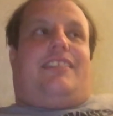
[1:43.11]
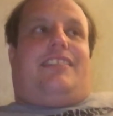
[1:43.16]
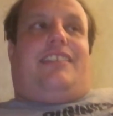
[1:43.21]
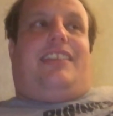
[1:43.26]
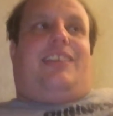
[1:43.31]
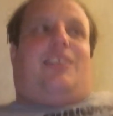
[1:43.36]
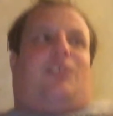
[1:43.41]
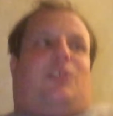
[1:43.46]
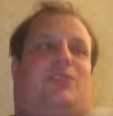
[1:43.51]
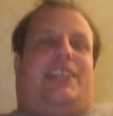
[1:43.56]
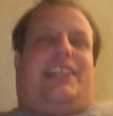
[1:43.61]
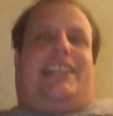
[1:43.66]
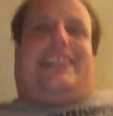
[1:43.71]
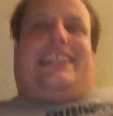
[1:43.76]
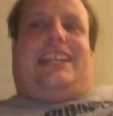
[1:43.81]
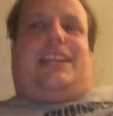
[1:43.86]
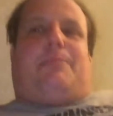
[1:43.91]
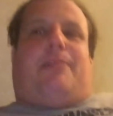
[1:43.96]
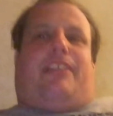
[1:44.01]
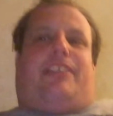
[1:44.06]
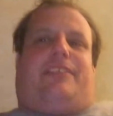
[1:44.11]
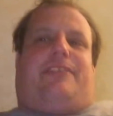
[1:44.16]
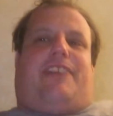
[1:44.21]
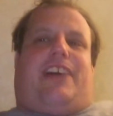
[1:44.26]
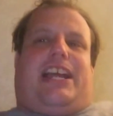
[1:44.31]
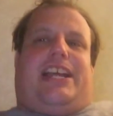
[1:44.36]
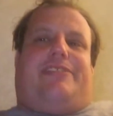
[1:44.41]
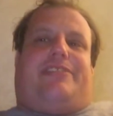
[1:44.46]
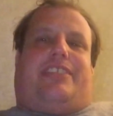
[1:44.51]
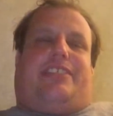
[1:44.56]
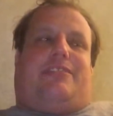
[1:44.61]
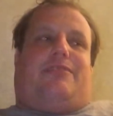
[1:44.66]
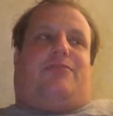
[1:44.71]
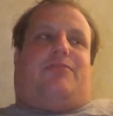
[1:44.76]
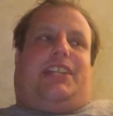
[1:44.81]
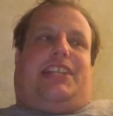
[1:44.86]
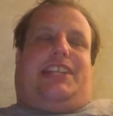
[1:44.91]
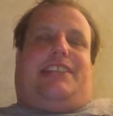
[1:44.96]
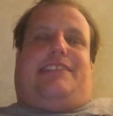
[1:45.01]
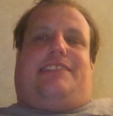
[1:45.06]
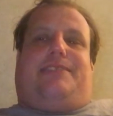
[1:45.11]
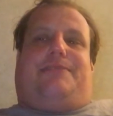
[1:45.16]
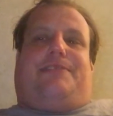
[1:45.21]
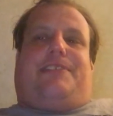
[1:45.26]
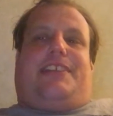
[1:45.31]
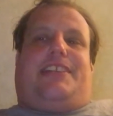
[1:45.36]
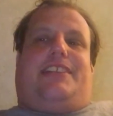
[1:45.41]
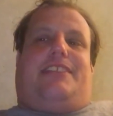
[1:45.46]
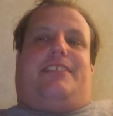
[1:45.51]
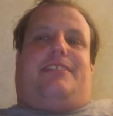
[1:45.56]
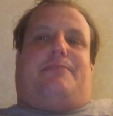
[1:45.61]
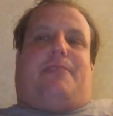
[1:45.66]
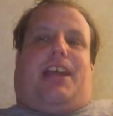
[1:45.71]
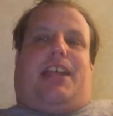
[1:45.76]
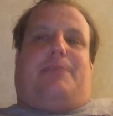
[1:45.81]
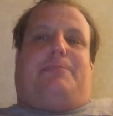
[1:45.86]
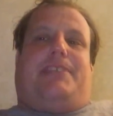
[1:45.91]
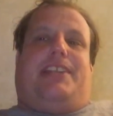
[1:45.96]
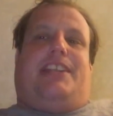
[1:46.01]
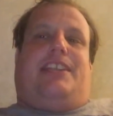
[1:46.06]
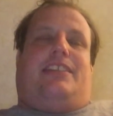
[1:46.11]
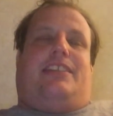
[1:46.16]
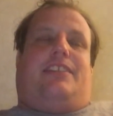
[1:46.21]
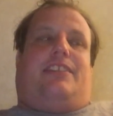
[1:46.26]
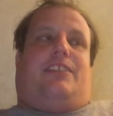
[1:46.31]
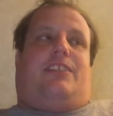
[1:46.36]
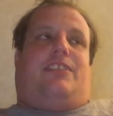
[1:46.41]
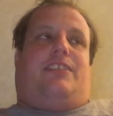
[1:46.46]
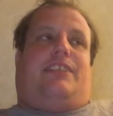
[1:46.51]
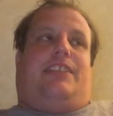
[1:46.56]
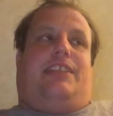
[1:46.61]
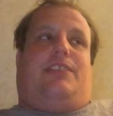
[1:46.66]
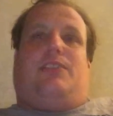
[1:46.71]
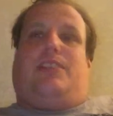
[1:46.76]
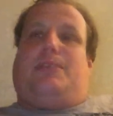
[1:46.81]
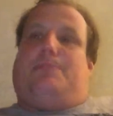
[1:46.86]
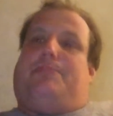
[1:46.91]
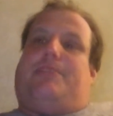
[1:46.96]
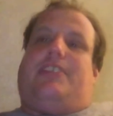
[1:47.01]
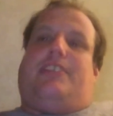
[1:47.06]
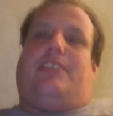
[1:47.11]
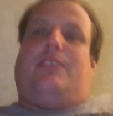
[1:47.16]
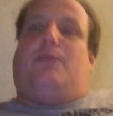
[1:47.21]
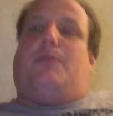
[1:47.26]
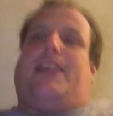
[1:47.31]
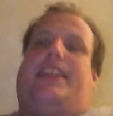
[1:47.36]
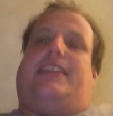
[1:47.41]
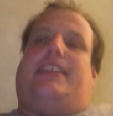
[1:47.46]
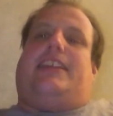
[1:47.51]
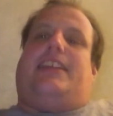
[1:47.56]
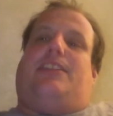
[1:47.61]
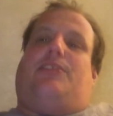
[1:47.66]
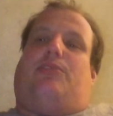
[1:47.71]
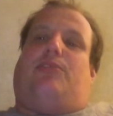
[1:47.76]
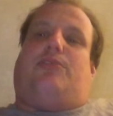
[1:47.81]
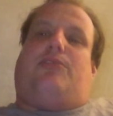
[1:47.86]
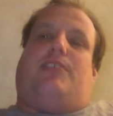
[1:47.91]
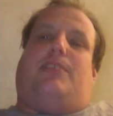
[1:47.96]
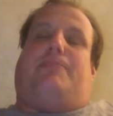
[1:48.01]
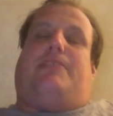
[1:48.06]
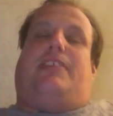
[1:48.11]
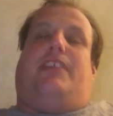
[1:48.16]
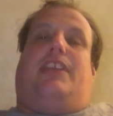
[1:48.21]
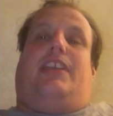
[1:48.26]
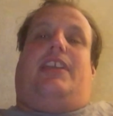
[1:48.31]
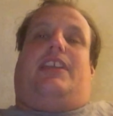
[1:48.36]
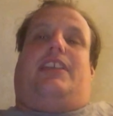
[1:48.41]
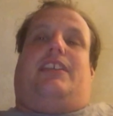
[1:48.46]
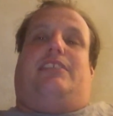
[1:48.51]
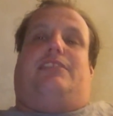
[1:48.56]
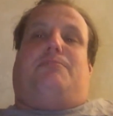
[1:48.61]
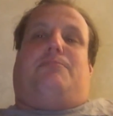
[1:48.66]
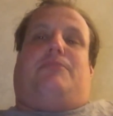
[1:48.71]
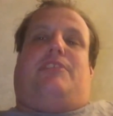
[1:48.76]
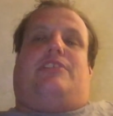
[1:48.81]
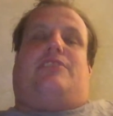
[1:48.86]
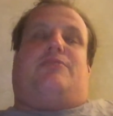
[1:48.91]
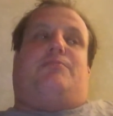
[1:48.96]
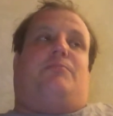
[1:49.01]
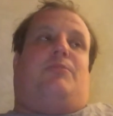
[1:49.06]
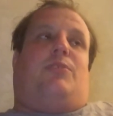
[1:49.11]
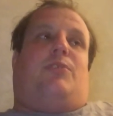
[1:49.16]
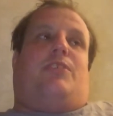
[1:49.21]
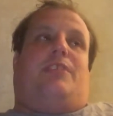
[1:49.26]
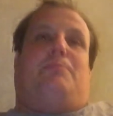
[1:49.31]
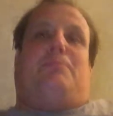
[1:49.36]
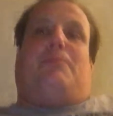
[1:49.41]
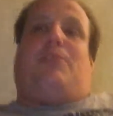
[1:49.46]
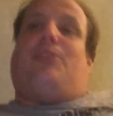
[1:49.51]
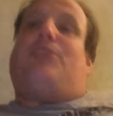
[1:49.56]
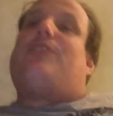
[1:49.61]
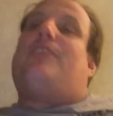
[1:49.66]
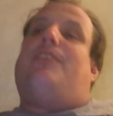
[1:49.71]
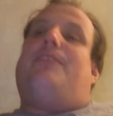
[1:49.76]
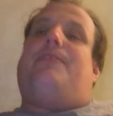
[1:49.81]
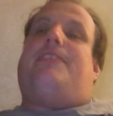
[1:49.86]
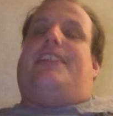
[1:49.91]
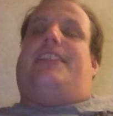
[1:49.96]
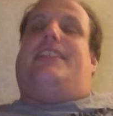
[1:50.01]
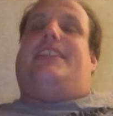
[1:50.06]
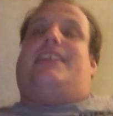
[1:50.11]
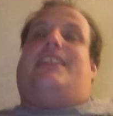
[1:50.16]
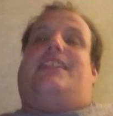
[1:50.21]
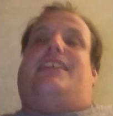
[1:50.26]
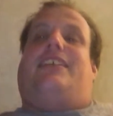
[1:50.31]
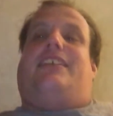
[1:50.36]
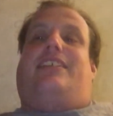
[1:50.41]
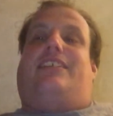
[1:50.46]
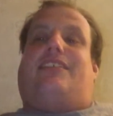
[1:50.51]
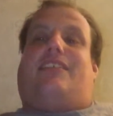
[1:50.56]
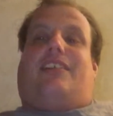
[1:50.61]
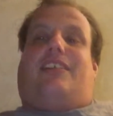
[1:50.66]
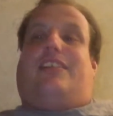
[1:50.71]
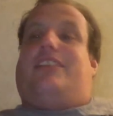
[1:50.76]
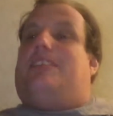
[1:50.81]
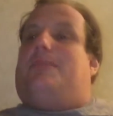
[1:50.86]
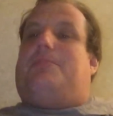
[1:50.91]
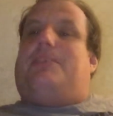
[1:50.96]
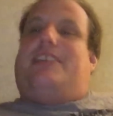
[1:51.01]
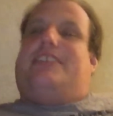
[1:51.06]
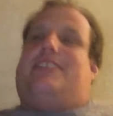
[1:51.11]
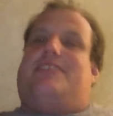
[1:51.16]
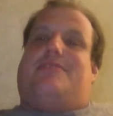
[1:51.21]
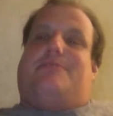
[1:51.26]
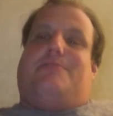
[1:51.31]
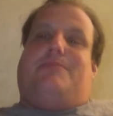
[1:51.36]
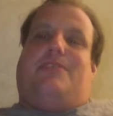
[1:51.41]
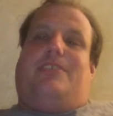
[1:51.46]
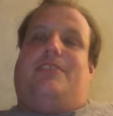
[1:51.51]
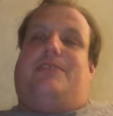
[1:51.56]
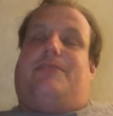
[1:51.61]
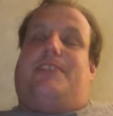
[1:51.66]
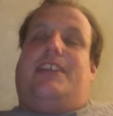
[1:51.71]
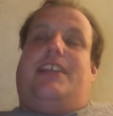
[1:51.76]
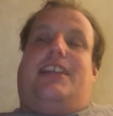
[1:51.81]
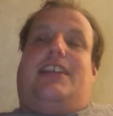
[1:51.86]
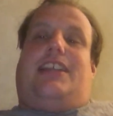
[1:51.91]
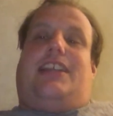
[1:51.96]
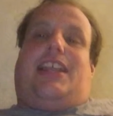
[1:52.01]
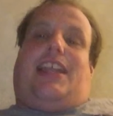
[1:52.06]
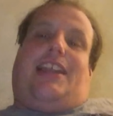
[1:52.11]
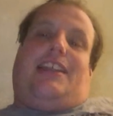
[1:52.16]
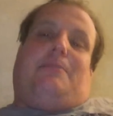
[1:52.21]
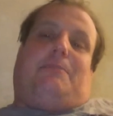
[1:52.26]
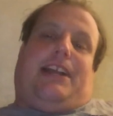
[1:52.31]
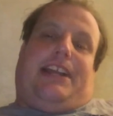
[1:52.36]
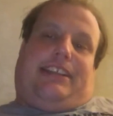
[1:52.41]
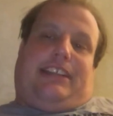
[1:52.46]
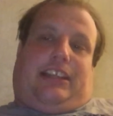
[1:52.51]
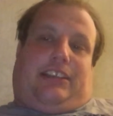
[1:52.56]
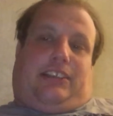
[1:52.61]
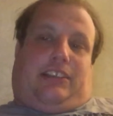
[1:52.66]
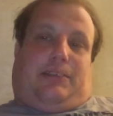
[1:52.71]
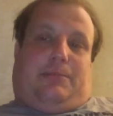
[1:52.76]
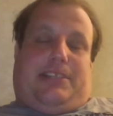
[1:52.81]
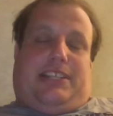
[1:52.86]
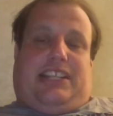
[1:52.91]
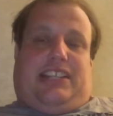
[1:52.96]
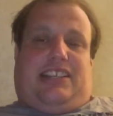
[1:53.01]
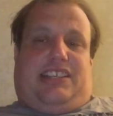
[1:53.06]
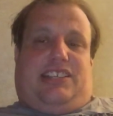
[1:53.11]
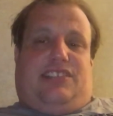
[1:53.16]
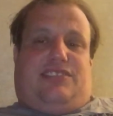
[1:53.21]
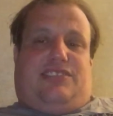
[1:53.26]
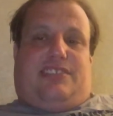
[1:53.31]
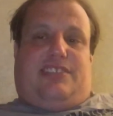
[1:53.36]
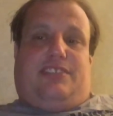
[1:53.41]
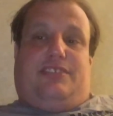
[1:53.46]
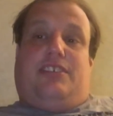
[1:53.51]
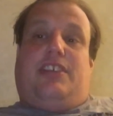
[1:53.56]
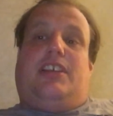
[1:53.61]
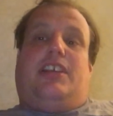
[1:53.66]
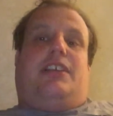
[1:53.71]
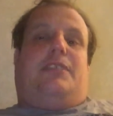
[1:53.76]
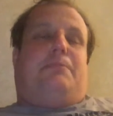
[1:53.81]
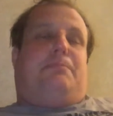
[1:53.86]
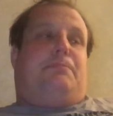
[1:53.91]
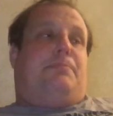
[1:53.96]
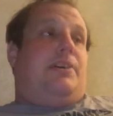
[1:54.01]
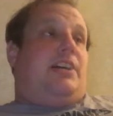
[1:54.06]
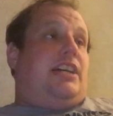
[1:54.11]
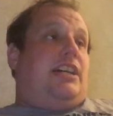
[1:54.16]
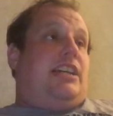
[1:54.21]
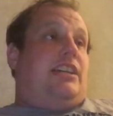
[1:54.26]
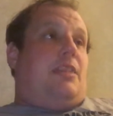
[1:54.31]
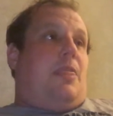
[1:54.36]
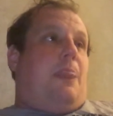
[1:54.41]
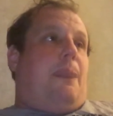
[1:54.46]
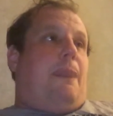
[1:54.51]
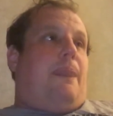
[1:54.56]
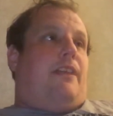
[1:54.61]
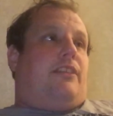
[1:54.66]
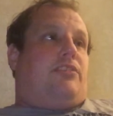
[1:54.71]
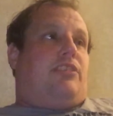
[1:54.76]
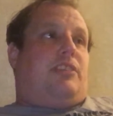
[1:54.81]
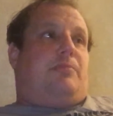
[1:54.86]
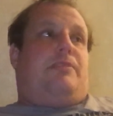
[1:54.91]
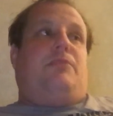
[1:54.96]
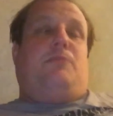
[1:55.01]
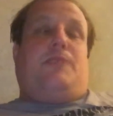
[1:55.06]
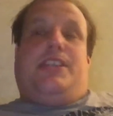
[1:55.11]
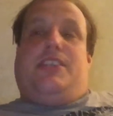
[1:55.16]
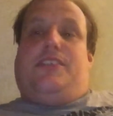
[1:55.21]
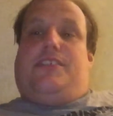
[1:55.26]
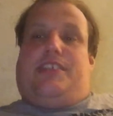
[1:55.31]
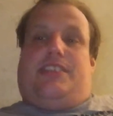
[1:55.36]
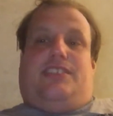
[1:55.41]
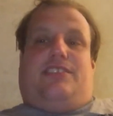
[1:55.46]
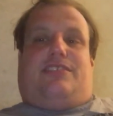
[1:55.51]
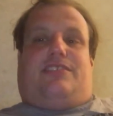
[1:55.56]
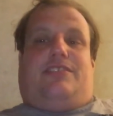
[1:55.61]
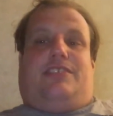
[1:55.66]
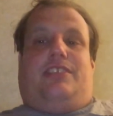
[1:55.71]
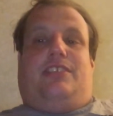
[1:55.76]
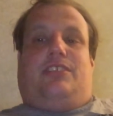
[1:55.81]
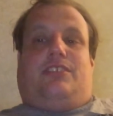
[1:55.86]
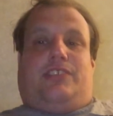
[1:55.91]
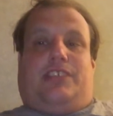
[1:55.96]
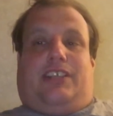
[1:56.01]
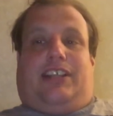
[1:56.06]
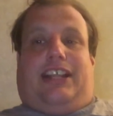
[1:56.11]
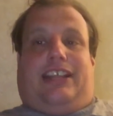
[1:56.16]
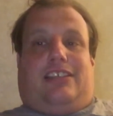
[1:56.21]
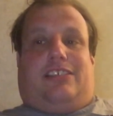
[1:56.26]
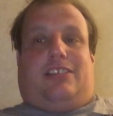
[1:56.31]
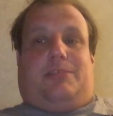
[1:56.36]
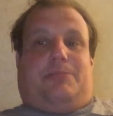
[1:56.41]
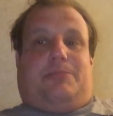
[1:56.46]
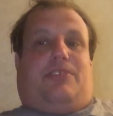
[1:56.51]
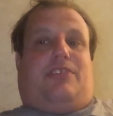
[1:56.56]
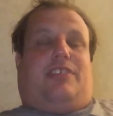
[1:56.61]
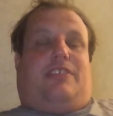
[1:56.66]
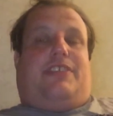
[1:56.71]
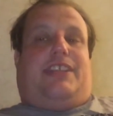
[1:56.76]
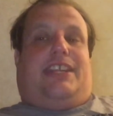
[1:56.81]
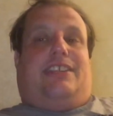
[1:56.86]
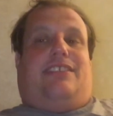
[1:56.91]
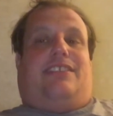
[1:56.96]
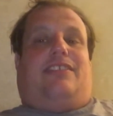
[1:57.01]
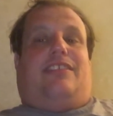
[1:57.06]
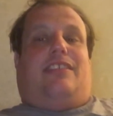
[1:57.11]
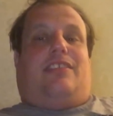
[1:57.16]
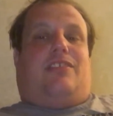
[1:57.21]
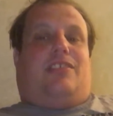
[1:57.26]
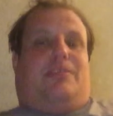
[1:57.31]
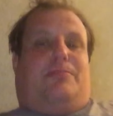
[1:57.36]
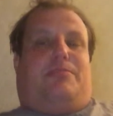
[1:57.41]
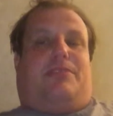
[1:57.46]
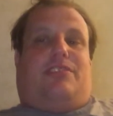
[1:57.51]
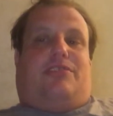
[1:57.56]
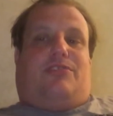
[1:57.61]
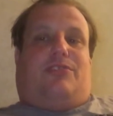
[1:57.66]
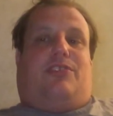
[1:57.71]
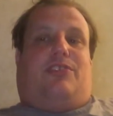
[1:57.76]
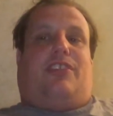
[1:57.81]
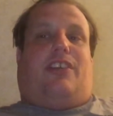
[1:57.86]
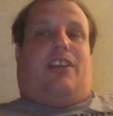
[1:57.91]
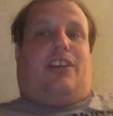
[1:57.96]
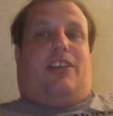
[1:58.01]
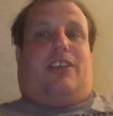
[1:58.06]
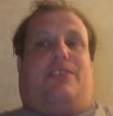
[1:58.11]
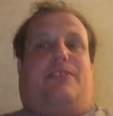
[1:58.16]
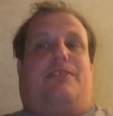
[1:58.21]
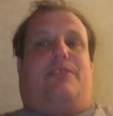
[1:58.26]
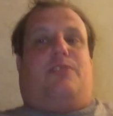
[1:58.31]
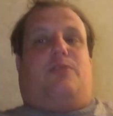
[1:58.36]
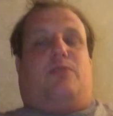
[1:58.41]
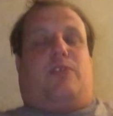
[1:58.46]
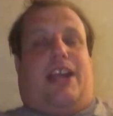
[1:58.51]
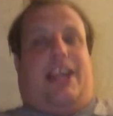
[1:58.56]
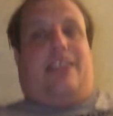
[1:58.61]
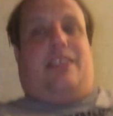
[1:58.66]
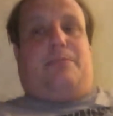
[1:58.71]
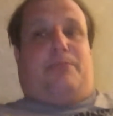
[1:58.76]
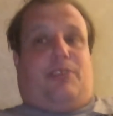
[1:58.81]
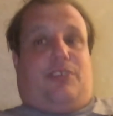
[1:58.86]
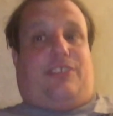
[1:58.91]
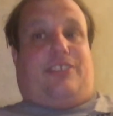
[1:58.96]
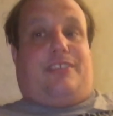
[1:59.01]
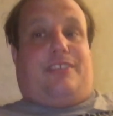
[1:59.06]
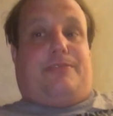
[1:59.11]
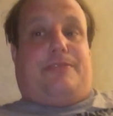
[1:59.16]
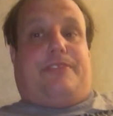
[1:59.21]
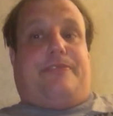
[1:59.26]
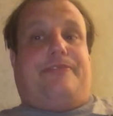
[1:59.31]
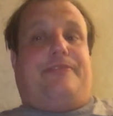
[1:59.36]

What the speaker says: The only thing about the Vives that are really different, in my opinion, are the grip, the way that it handles grip. It's much more immersive than it is on the PlayStation Move. And it might take a little bit of getting used to, but trust me, when you get used to it, you'll realize how immersive it is. The grip controls are quite immersive.